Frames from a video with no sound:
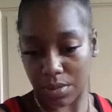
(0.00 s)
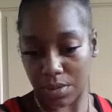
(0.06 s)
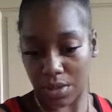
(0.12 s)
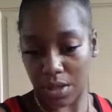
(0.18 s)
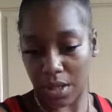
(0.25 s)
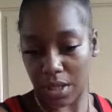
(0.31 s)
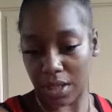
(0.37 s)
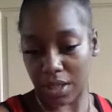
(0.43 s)

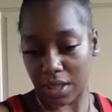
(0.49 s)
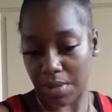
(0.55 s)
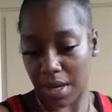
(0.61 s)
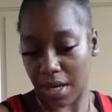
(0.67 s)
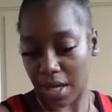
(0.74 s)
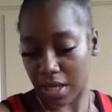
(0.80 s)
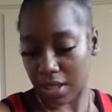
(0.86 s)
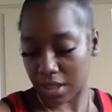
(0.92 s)
Regarding
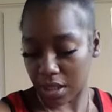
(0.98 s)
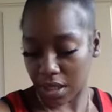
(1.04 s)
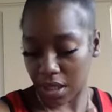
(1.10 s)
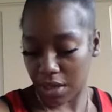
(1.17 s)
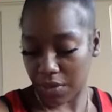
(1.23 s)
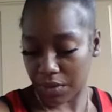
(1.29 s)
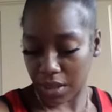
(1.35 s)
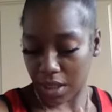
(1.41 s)
somebody that's in
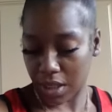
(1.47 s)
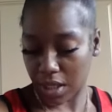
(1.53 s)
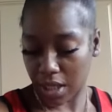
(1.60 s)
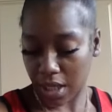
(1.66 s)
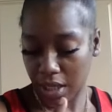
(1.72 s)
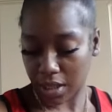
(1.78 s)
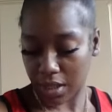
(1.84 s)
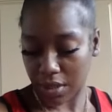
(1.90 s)
love with the
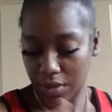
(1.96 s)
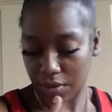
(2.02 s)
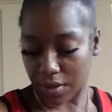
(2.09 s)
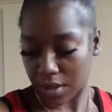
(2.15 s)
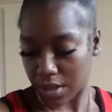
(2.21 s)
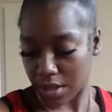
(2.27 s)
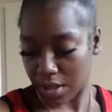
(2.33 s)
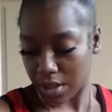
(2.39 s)
collective,
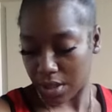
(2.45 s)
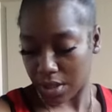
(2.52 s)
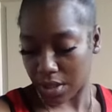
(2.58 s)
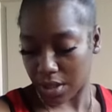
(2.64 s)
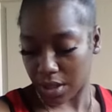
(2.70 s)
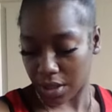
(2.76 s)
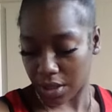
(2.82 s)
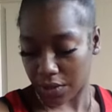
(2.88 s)

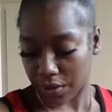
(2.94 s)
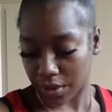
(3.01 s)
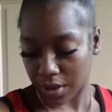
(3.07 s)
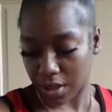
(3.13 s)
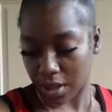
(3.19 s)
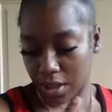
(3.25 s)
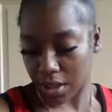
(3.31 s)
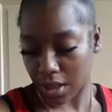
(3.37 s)
yearning for
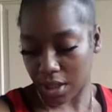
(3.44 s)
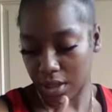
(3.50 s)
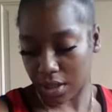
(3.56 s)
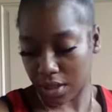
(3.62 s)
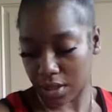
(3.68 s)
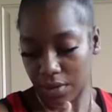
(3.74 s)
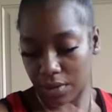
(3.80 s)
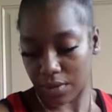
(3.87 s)
the
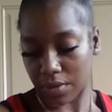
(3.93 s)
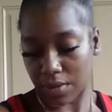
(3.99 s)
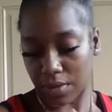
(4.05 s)
collective.